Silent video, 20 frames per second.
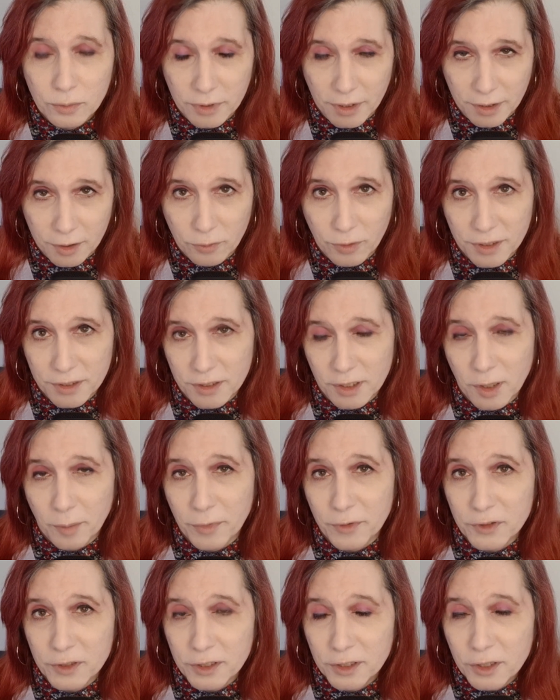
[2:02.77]
increase the number
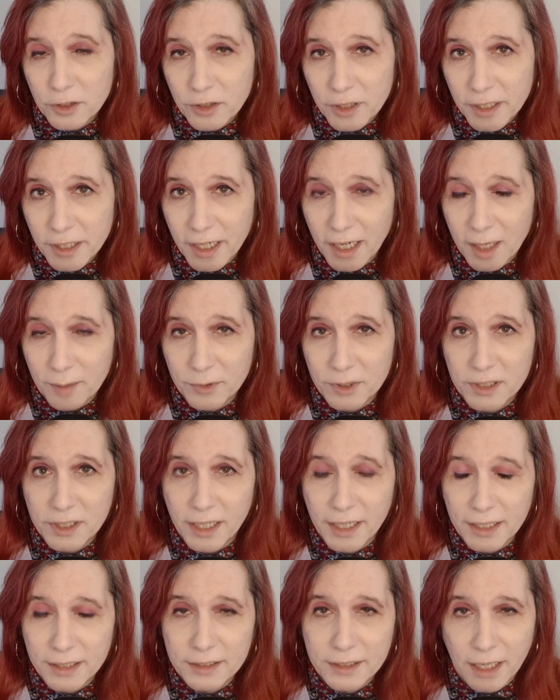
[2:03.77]
of security cameras
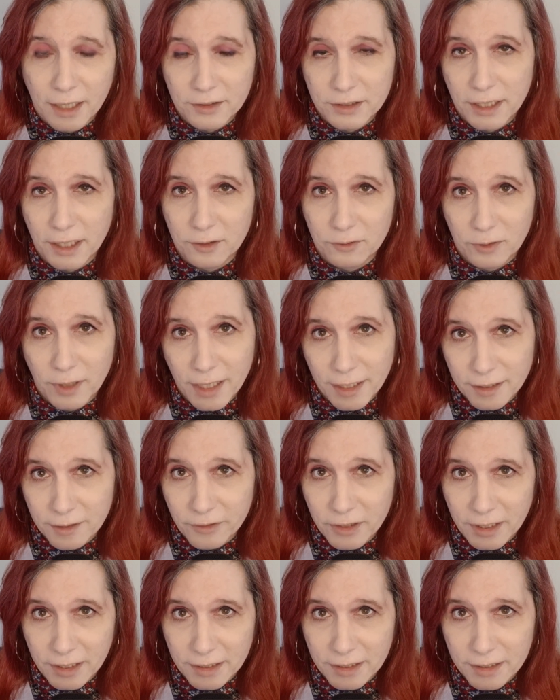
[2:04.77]
in downtown
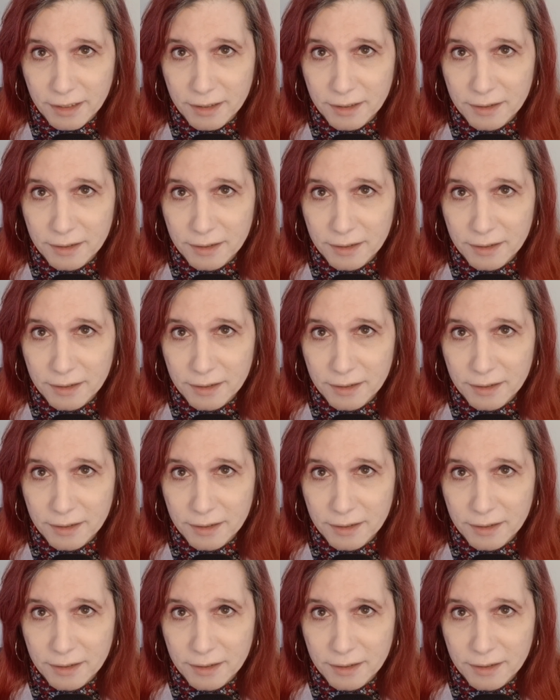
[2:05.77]
Reykjavík.